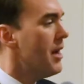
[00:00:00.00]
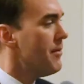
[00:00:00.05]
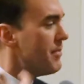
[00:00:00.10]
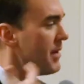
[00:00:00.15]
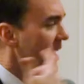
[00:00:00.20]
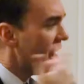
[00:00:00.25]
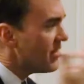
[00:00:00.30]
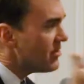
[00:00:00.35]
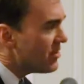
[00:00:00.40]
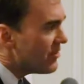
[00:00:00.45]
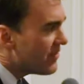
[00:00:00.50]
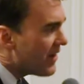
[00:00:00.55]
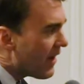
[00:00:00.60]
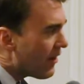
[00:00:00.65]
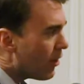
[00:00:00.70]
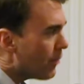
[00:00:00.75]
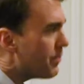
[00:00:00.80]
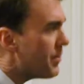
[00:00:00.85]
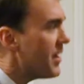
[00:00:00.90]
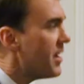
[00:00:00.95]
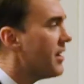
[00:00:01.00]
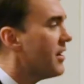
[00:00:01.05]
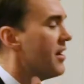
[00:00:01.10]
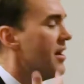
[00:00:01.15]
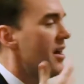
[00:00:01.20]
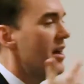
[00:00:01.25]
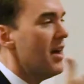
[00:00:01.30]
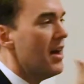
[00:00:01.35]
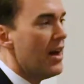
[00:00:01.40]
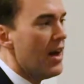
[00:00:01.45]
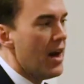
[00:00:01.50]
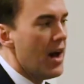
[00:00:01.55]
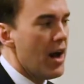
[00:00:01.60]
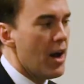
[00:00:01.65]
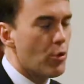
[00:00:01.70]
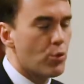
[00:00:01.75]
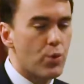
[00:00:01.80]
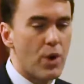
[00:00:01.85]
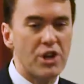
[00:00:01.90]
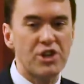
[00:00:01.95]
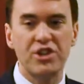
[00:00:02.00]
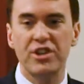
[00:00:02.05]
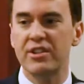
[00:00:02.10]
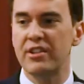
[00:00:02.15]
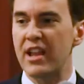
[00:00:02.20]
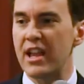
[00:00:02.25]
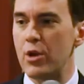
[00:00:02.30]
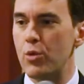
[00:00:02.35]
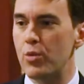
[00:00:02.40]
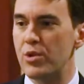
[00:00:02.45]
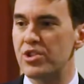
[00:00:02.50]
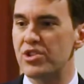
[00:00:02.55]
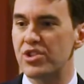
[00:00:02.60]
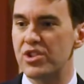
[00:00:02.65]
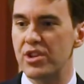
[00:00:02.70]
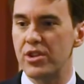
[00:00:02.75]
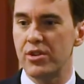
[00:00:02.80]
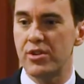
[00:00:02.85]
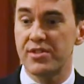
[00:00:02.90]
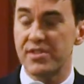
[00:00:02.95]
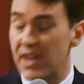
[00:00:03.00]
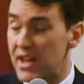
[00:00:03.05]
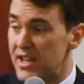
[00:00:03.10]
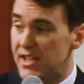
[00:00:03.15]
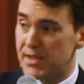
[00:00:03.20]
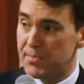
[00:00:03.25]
began developing Russian language skills,